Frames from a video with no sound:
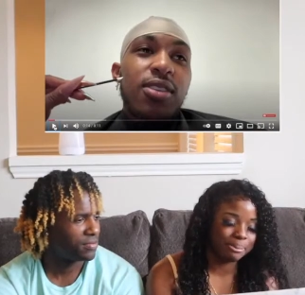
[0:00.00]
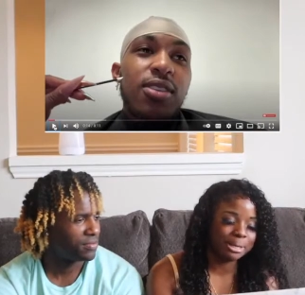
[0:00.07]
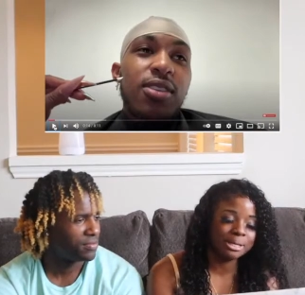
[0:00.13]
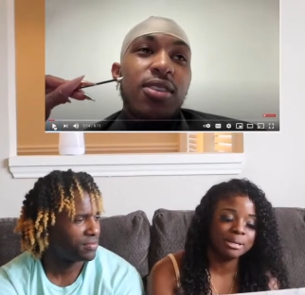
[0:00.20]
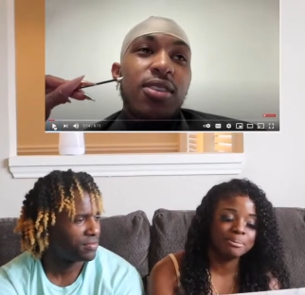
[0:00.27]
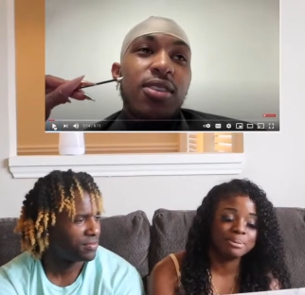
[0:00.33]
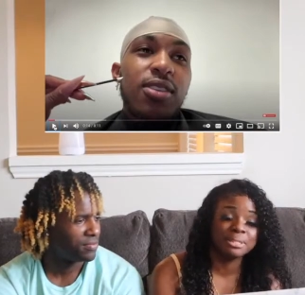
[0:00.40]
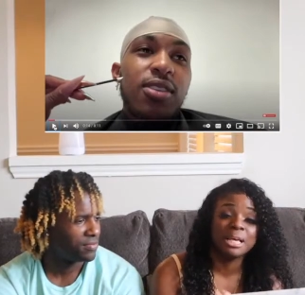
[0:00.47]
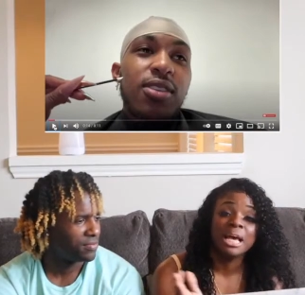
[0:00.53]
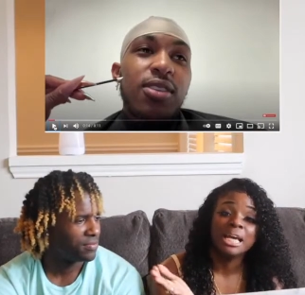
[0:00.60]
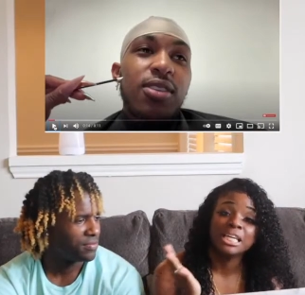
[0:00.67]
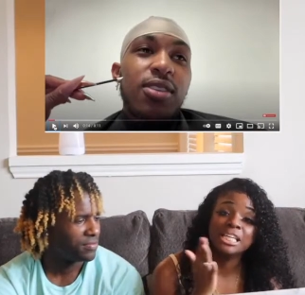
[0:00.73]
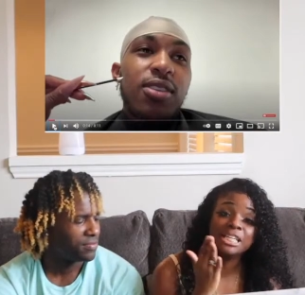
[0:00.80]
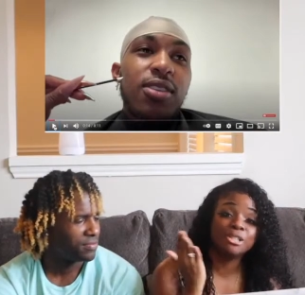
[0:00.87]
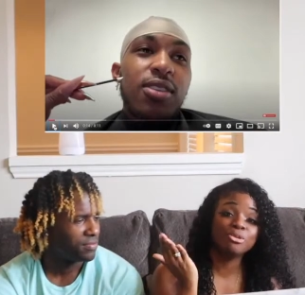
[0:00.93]
Speaker 1: bumps,
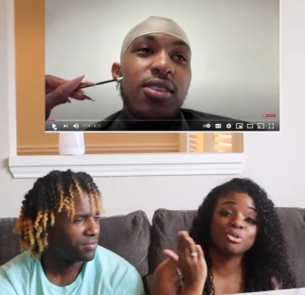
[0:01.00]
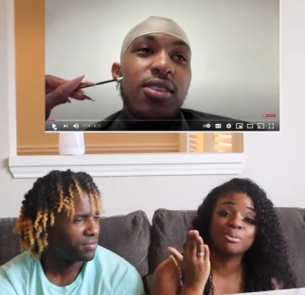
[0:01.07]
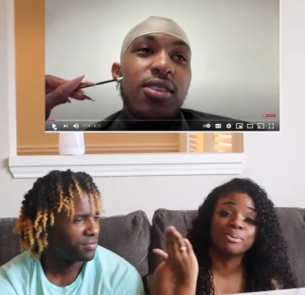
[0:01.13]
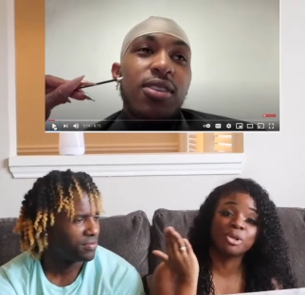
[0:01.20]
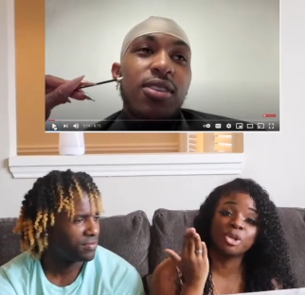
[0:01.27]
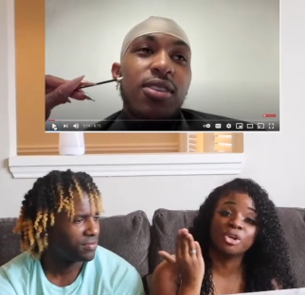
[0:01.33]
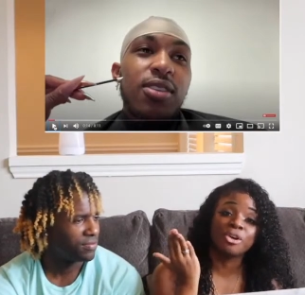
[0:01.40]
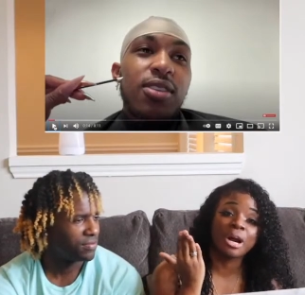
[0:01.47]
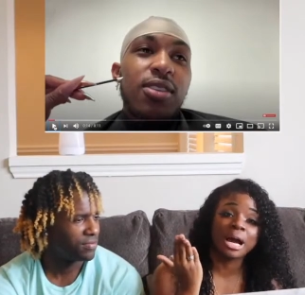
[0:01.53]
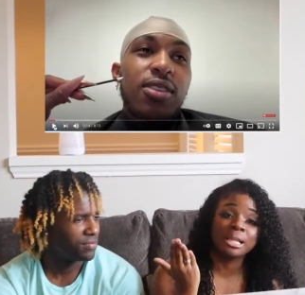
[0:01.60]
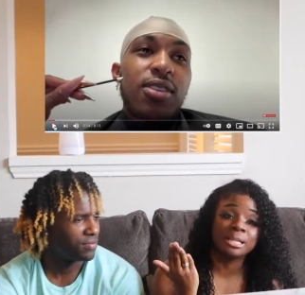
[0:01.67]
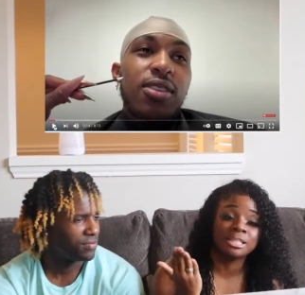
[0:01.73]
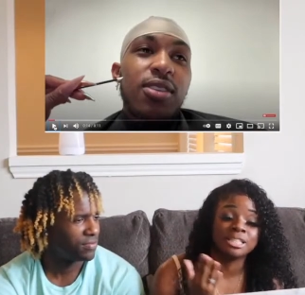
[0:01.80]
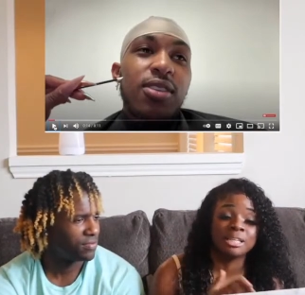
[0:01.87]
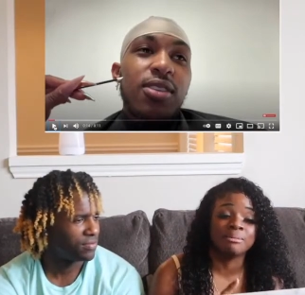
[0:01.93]
get you some
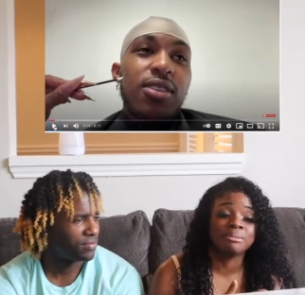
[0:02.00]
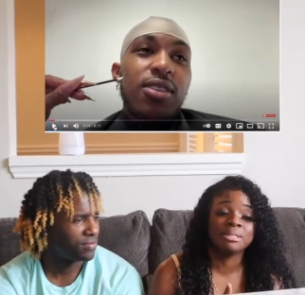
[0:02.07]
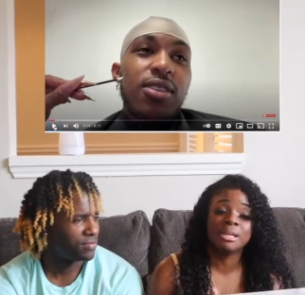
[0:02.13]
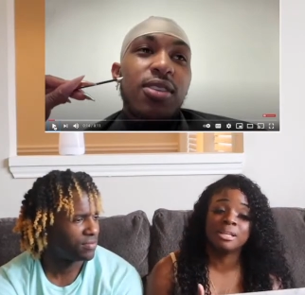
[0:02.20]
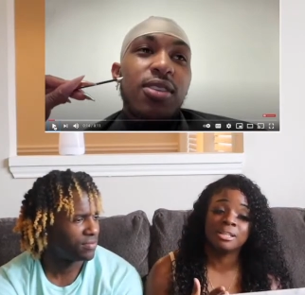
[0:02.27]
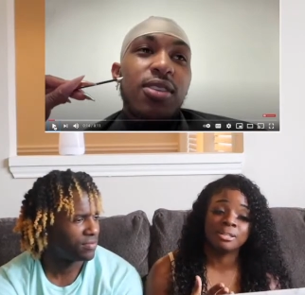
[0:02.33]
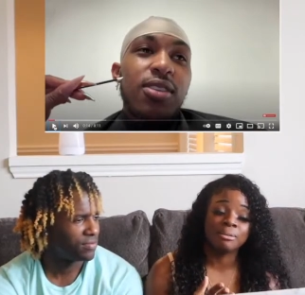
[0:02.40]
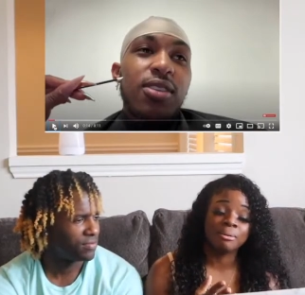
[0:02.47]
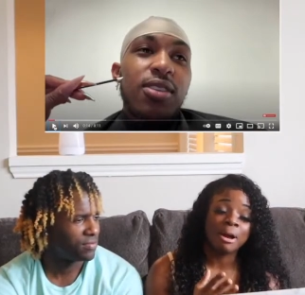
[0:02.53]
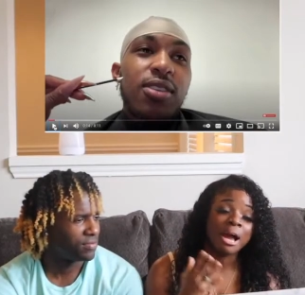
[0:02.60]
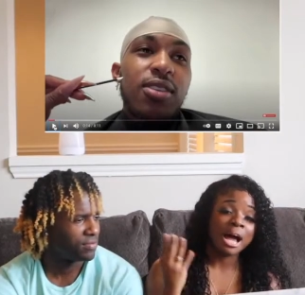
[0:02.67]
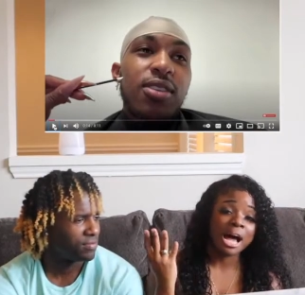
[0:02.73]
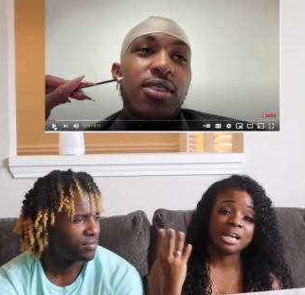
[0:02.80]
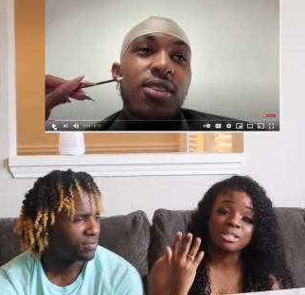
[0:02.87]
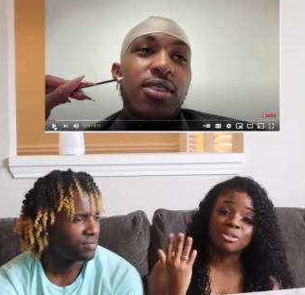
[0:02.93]
Curology. I'm telling you,
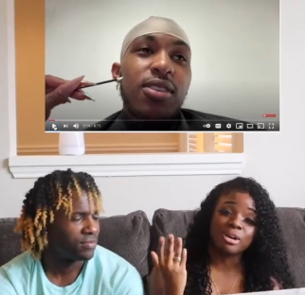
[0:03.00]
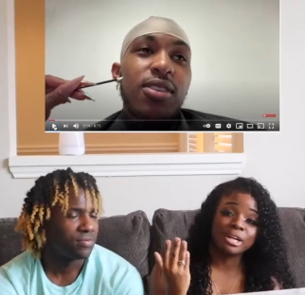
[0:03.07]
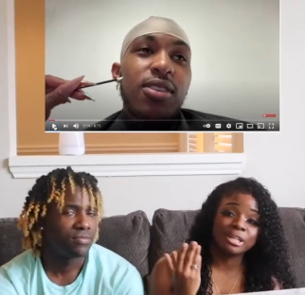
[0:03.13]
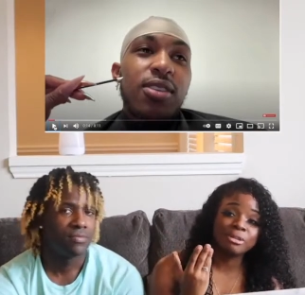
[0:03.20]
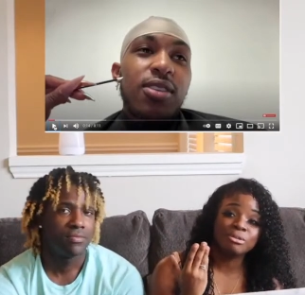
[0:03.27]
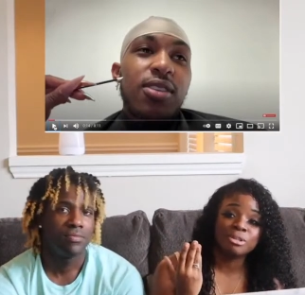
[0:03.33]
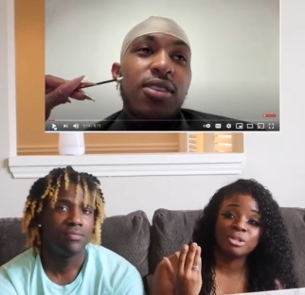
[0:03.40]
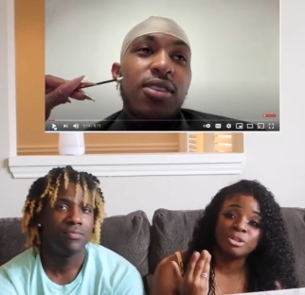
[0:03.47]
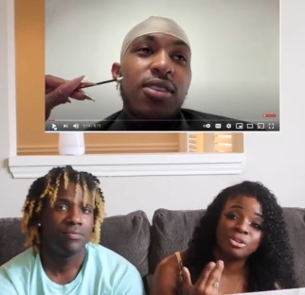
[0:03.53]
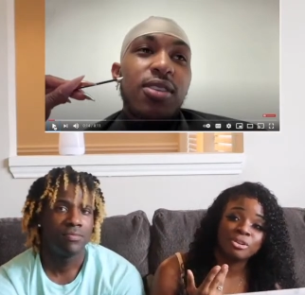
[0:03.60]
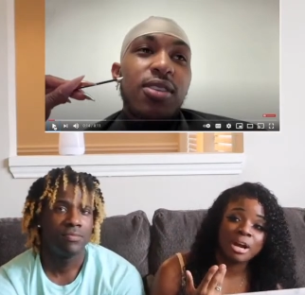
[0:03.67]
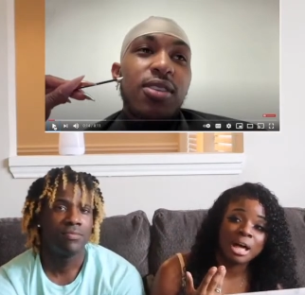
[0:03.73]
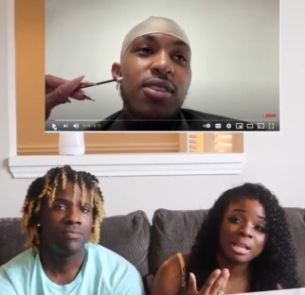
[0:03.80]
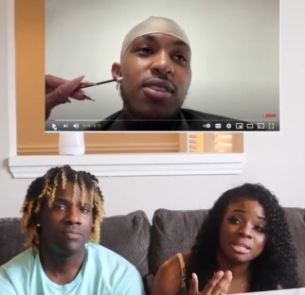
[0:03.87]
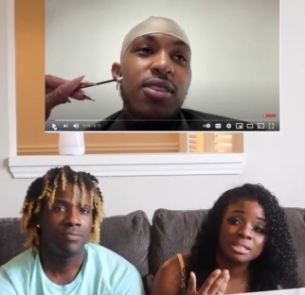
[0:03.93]
I started using
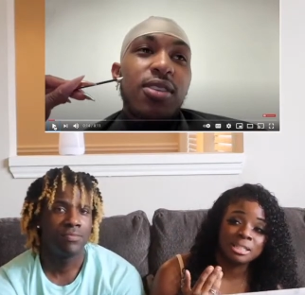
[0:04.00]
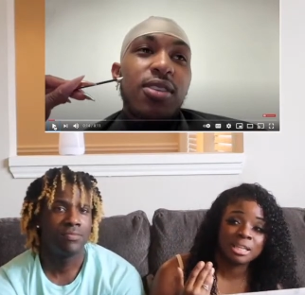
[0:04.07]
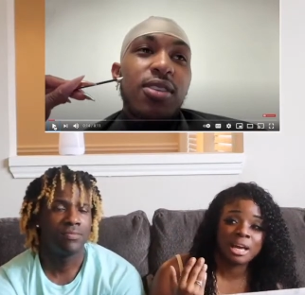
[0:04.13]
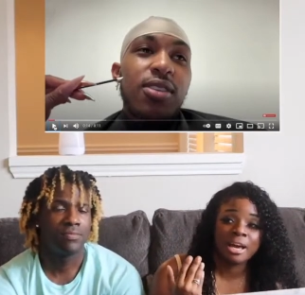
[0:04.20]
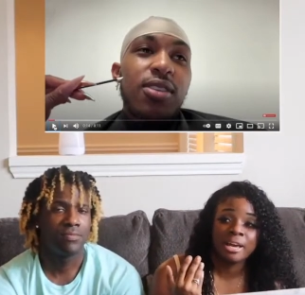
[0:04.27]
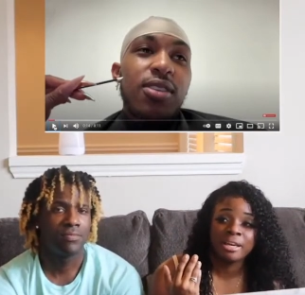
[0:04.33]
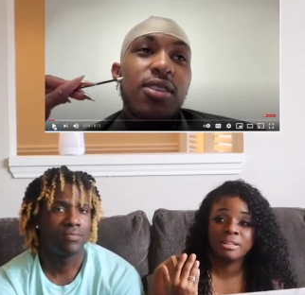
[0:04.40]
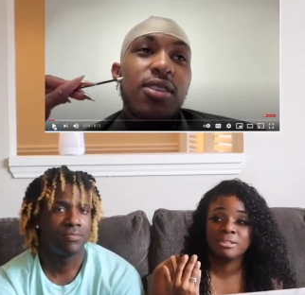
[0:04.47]
Curology like